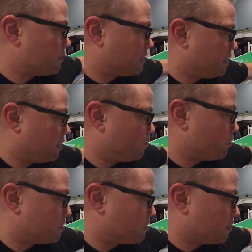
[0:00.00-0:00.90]
one came
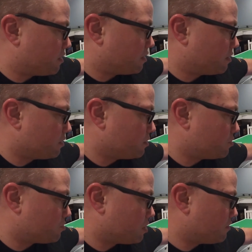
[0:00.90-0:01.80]
with a
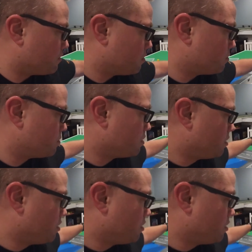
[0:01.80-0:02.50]
straight road.